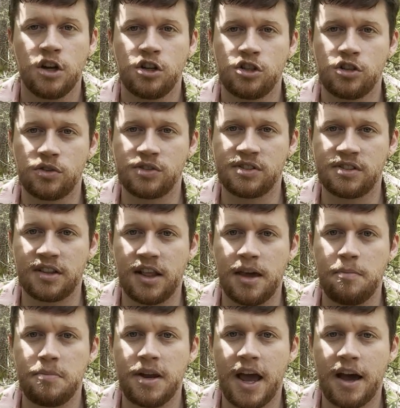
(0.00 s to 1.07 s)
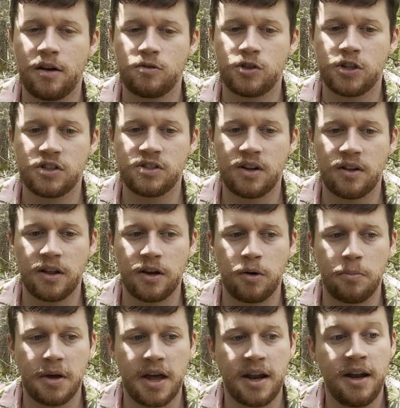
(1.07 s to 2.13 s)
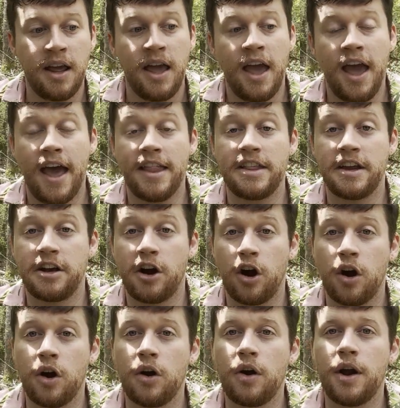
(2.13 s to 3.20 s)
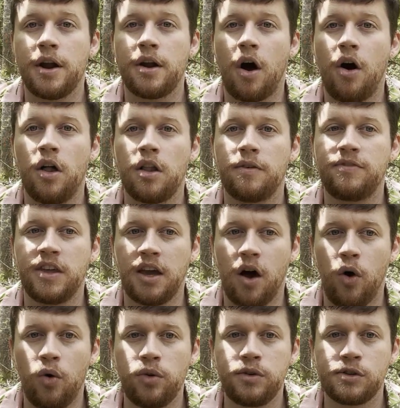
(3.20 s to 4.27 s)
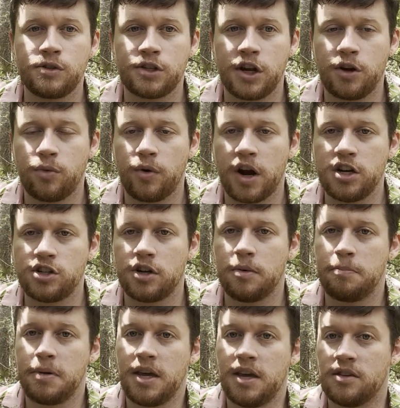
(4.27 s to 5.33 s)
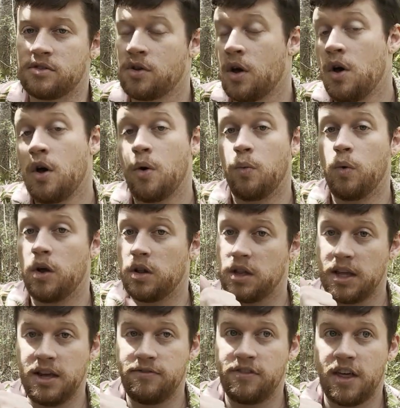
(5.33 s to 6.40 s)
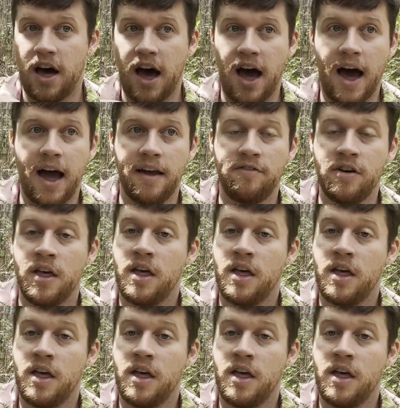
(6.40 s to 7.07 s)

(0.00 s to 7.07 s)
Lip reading: She'll slim down just a little bit, and then her and all of the older generation of bees will leave the hive.